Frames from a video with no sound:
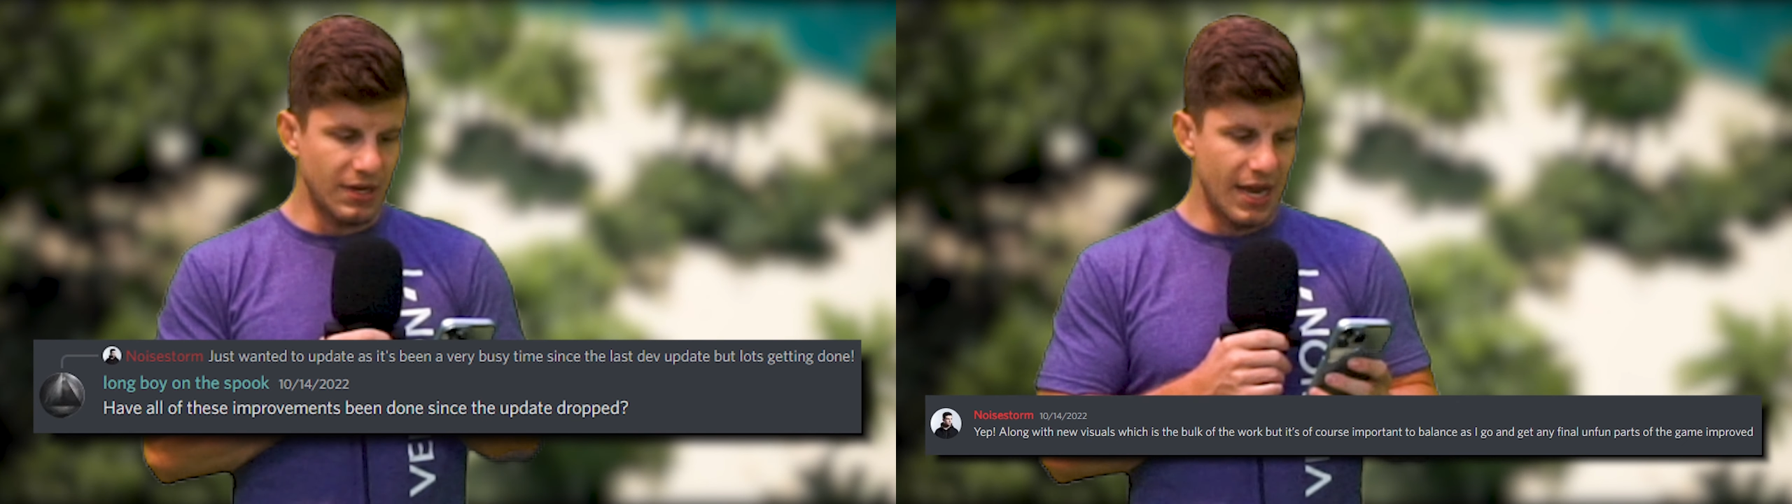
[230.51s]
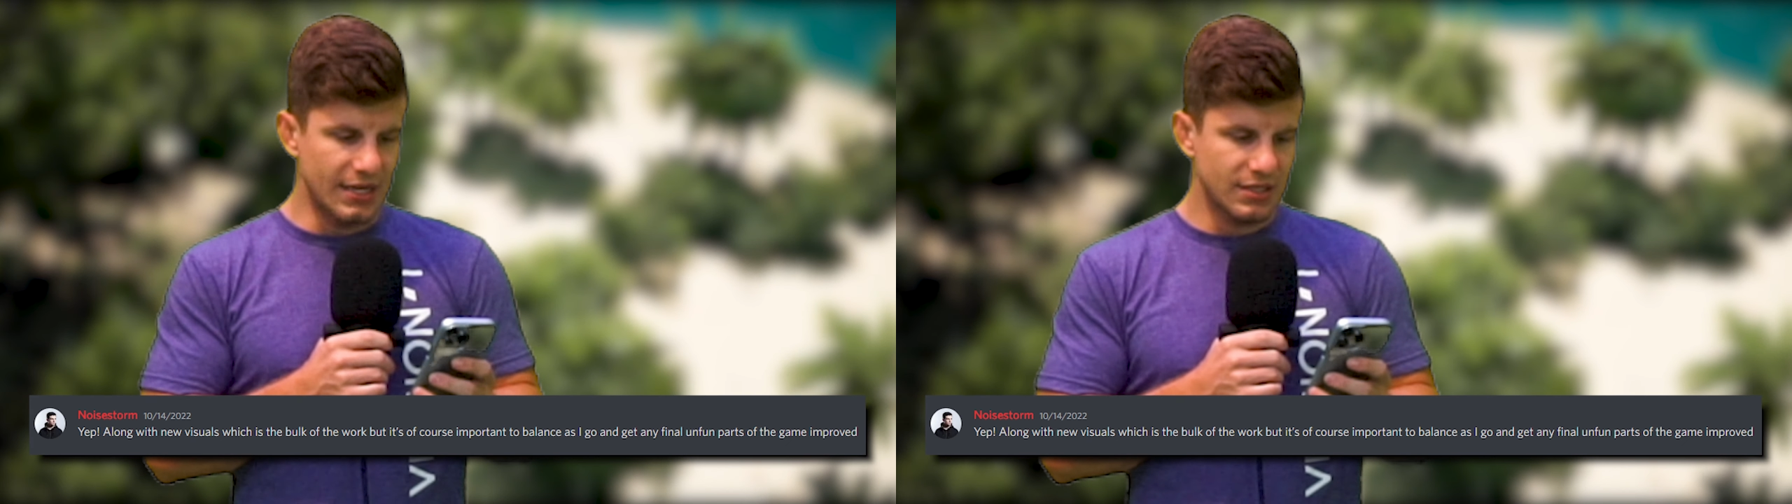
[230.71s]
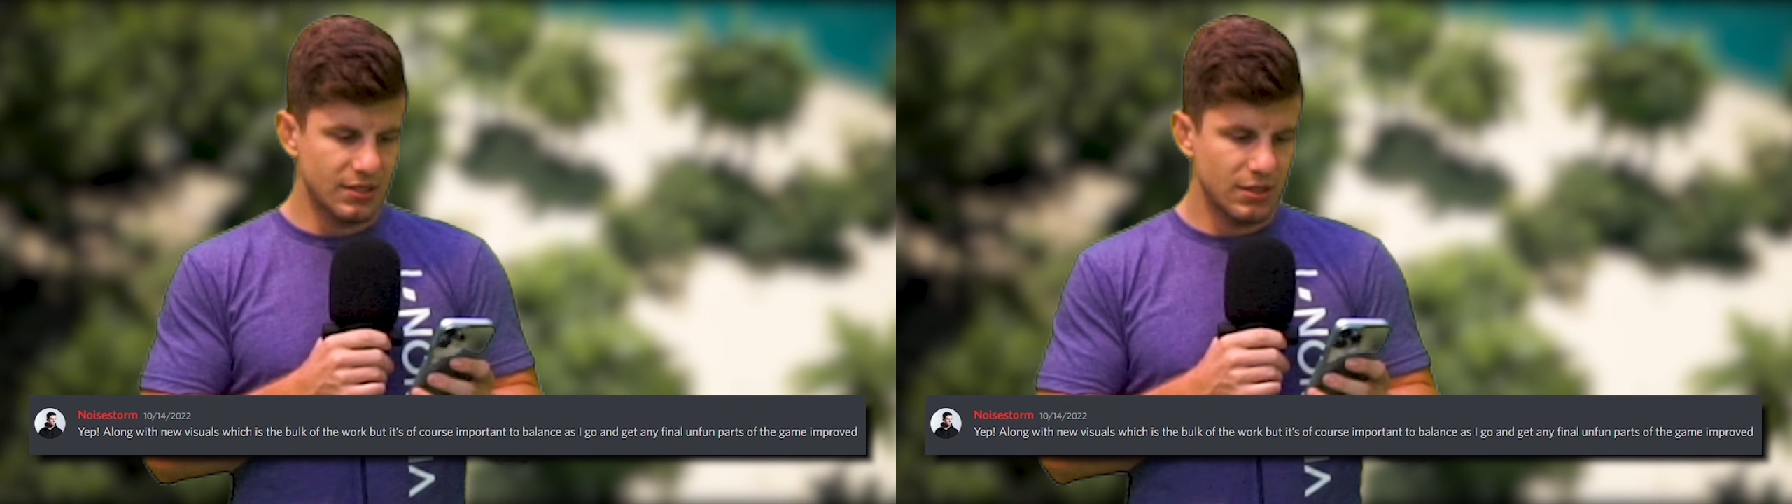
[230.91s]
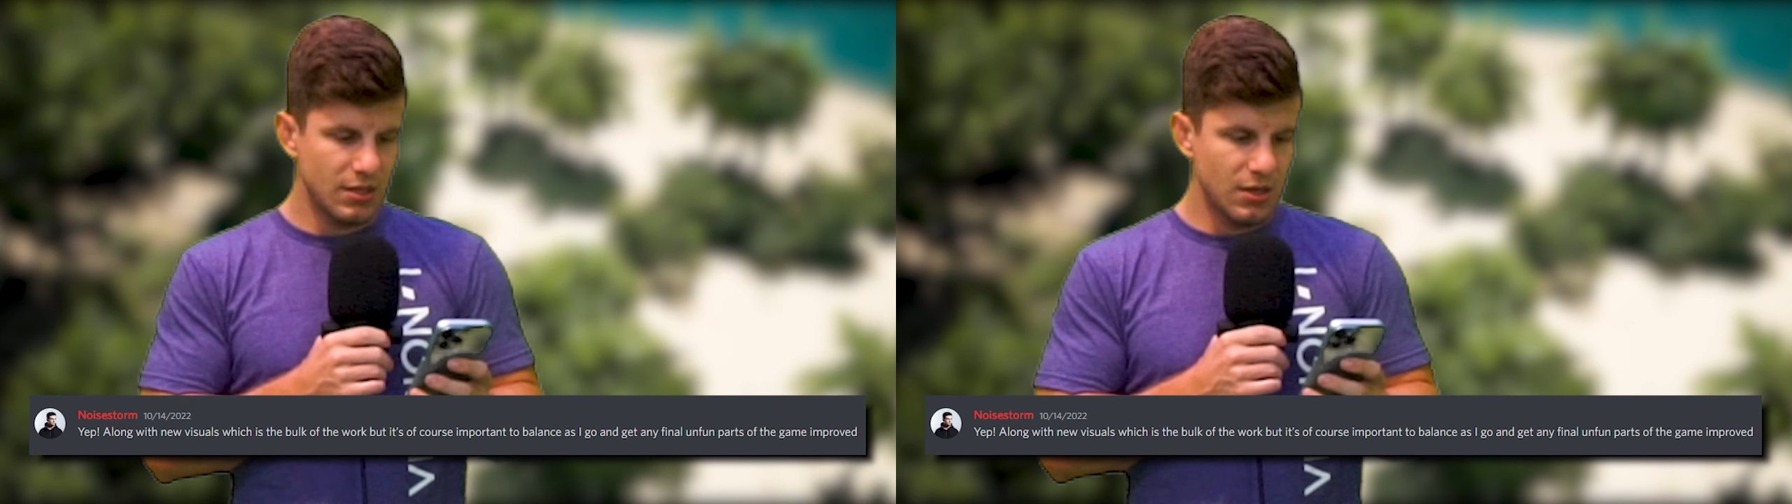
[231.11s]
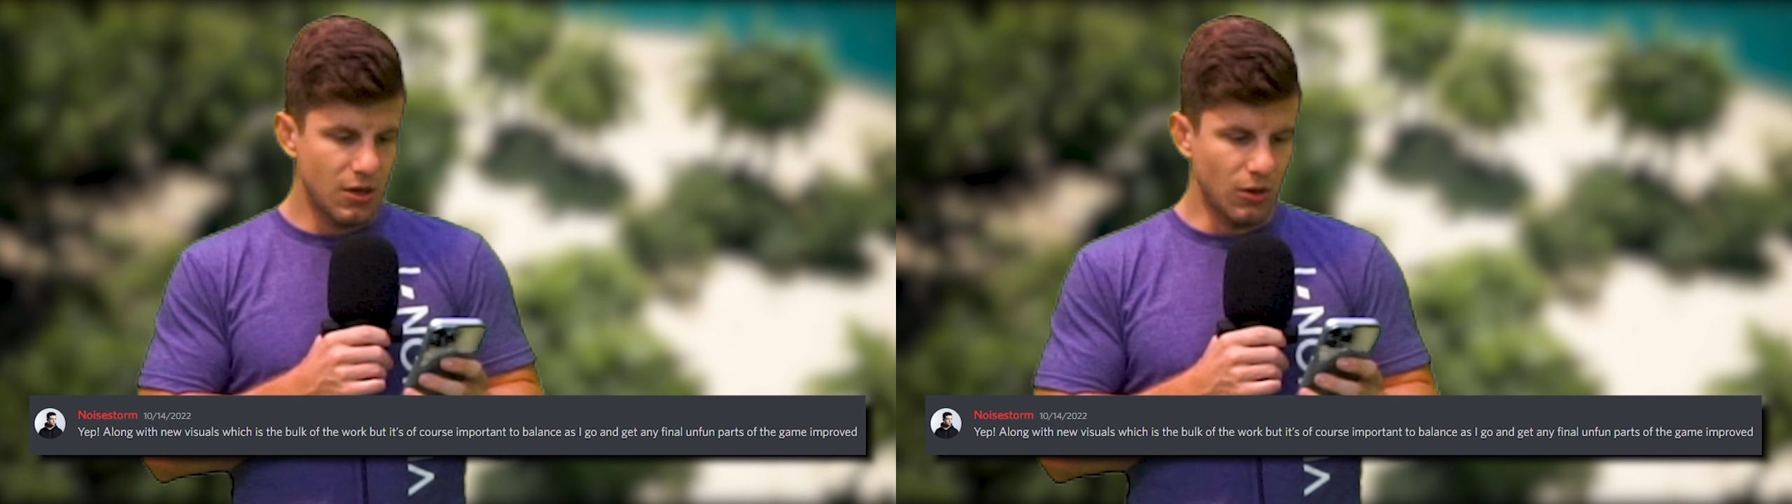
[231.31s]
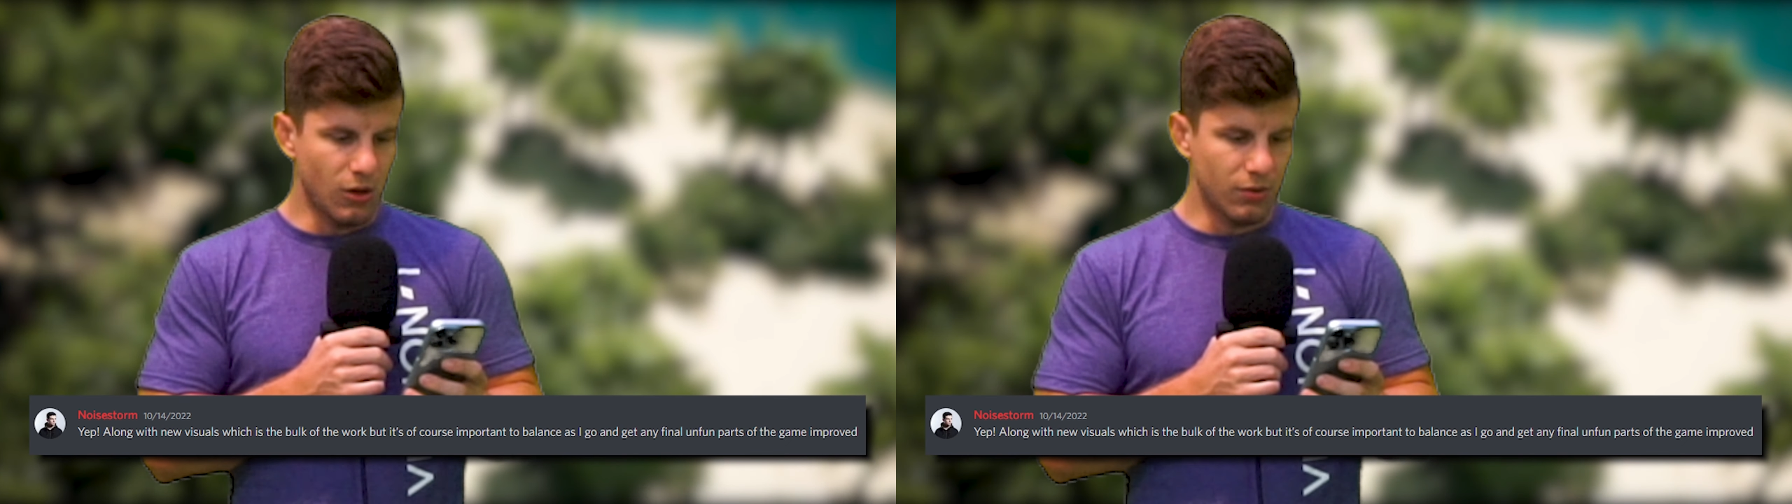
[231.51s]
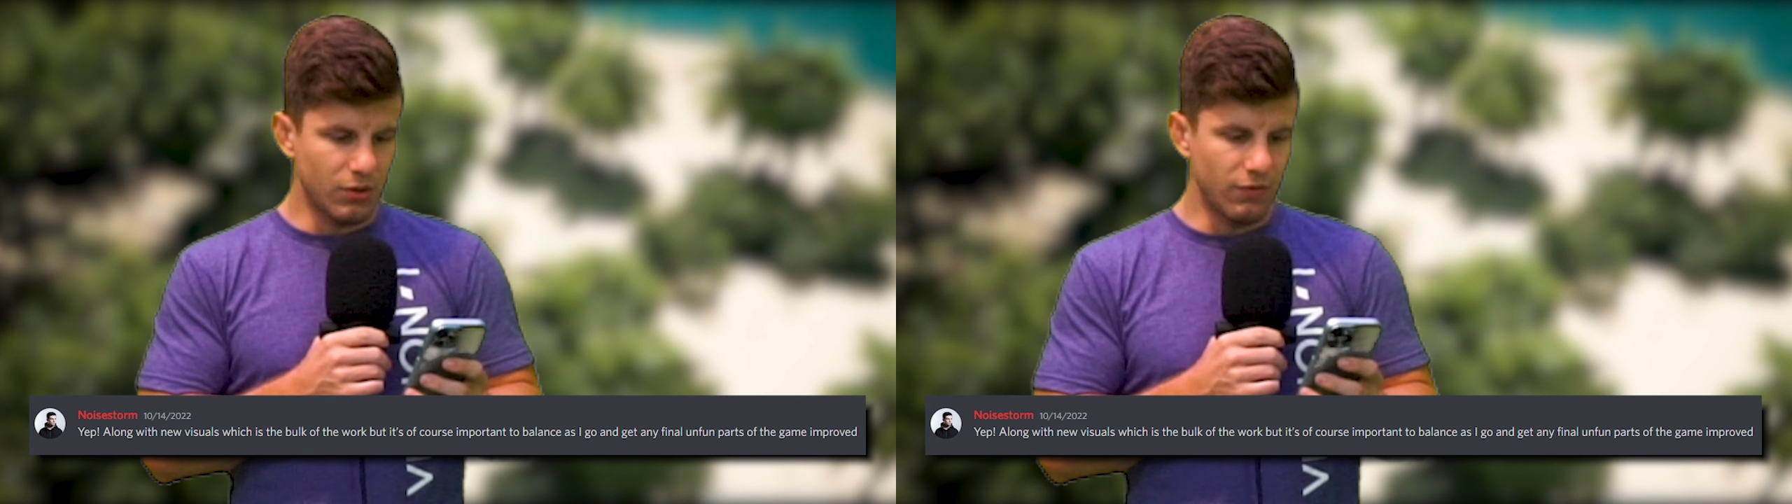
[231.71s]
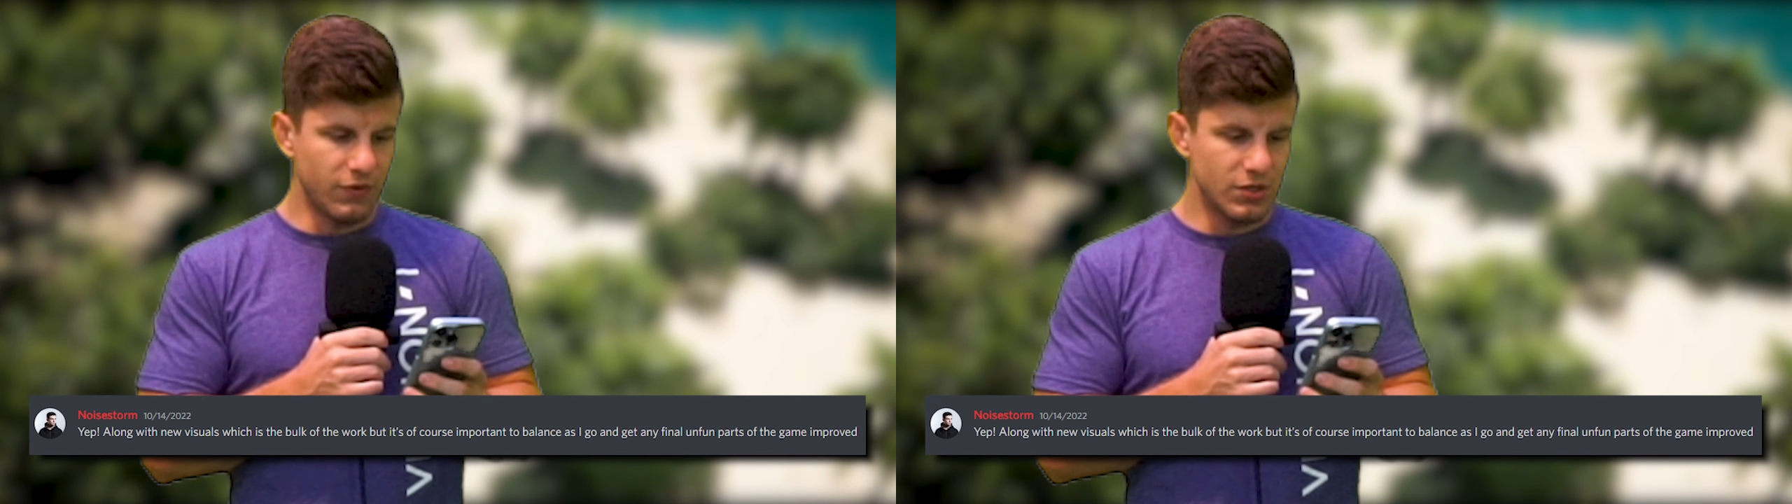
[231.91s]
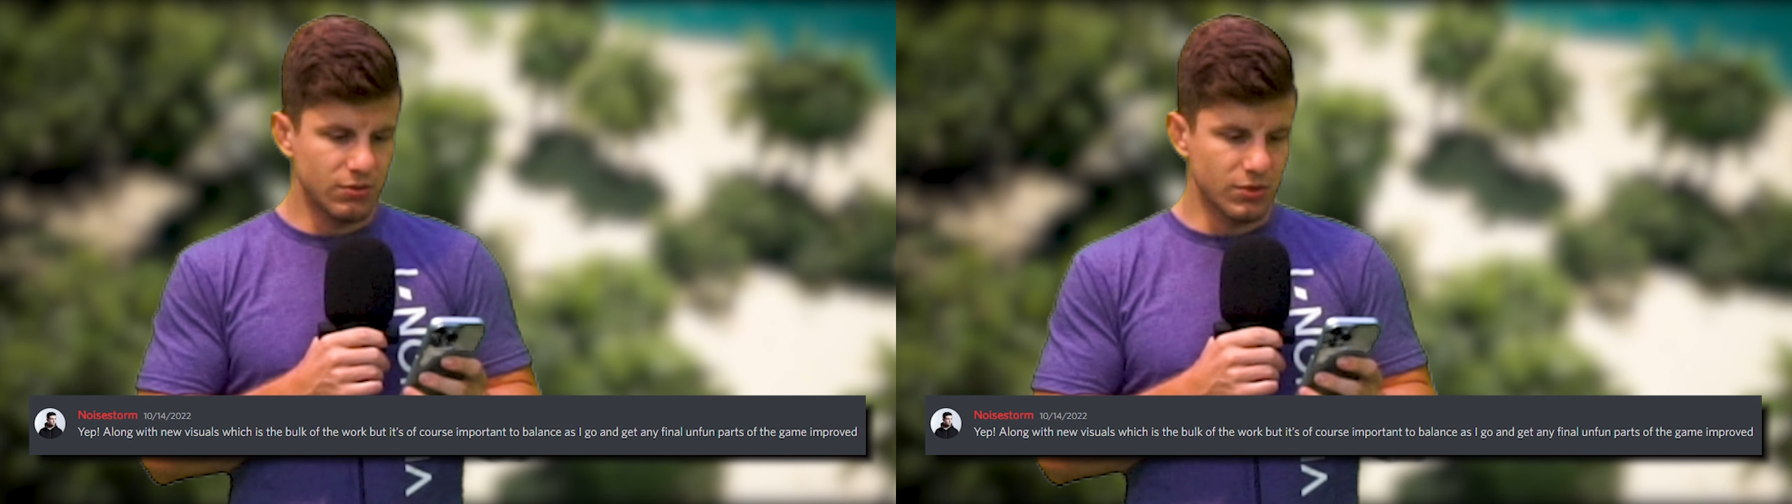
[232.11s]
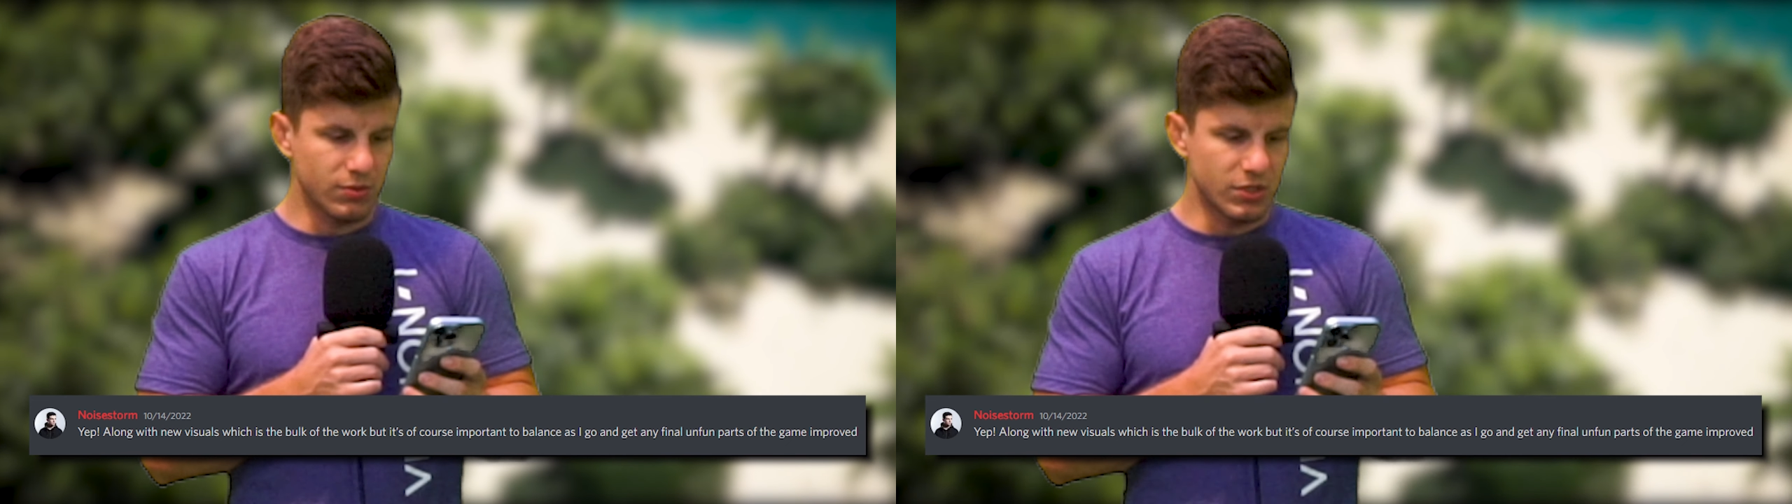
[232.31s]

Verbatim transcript: Yes, along with the new visuals,